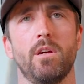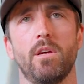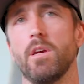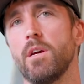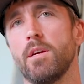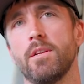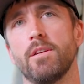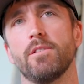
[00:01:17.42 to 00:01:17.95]

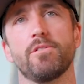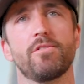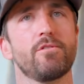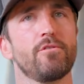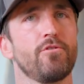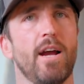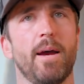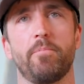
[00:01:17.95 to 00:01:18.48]
again
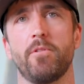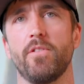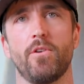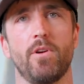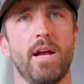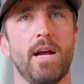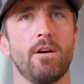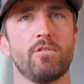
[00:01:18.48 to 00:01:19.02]
is trapped in
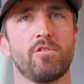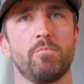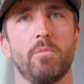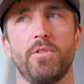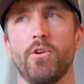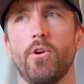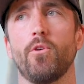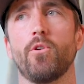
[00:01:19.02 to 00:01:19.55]
their house,
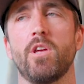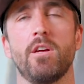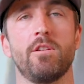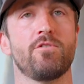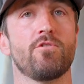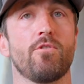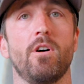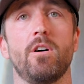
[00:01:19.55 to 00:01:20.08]
but their
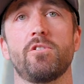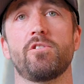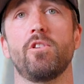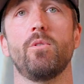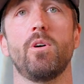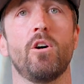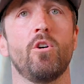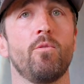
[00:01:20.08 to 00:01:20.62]
kids are
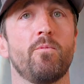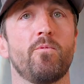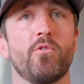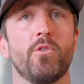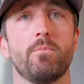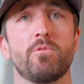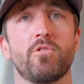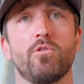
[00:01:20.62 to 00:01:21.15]
also home
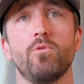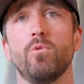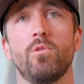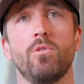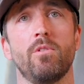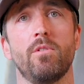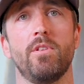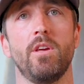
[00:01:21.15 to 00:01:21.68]
from
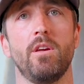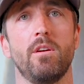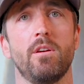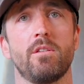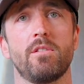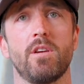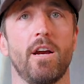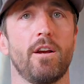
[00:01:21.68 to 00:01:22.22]
school the
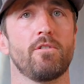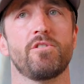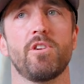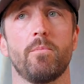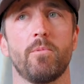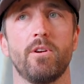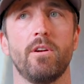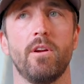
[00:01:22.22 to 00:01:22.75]
entire
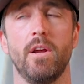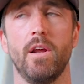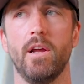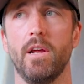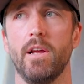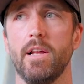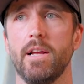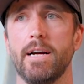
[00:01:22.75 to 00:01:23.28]
summer.
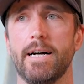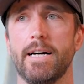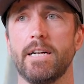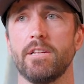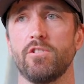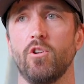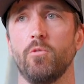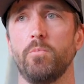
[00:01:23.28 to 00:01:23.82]
So